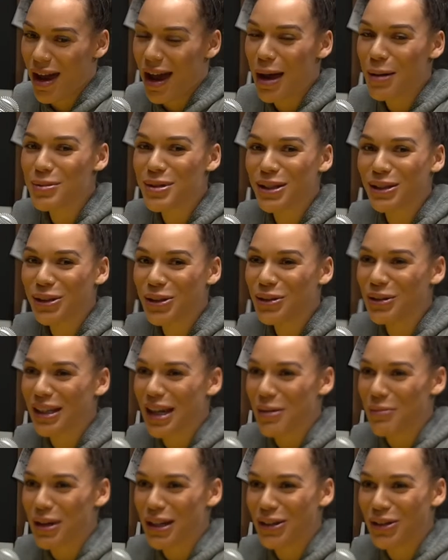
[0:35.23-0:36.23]

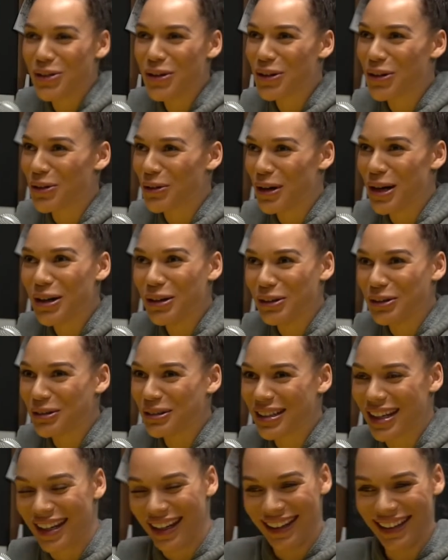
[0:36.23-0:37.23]
Absolutely. I mean, you're
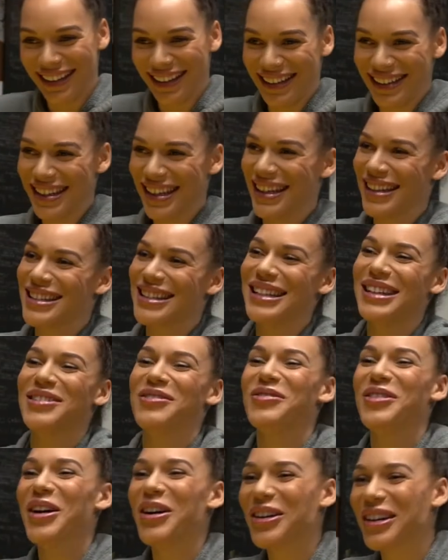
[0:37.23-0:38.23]
grown. if
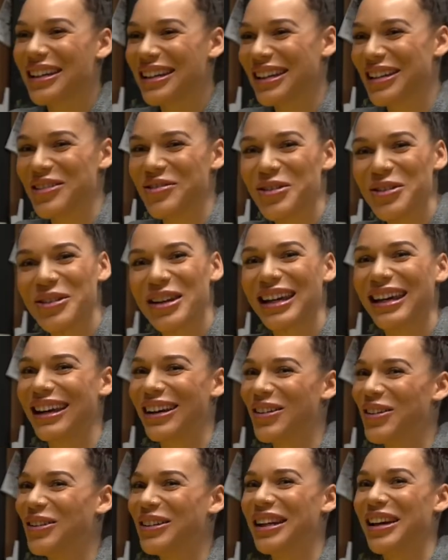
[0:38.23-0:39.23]
you
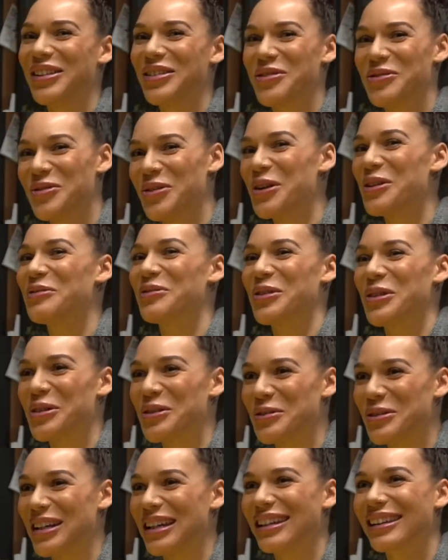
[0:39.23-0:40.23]
can't hold down the fort for
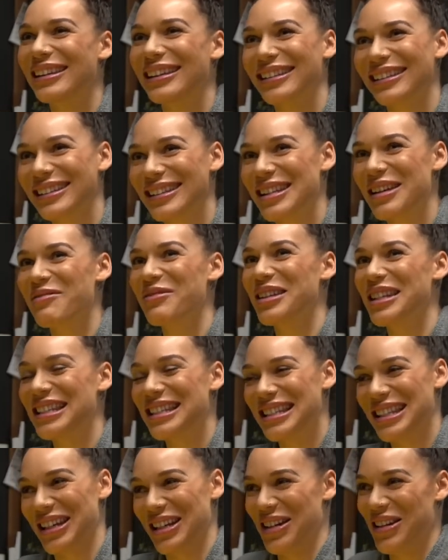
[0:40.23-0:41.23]
a week, then
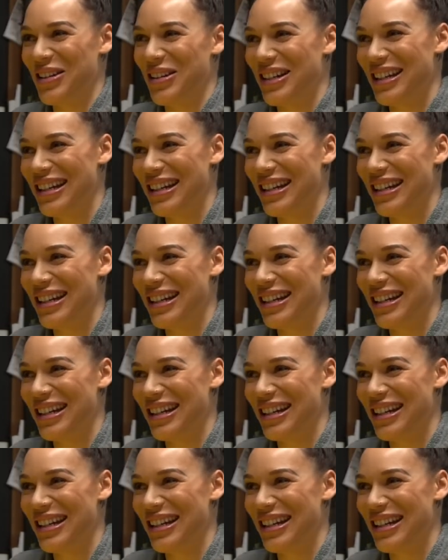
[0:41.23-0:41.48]
something's seriously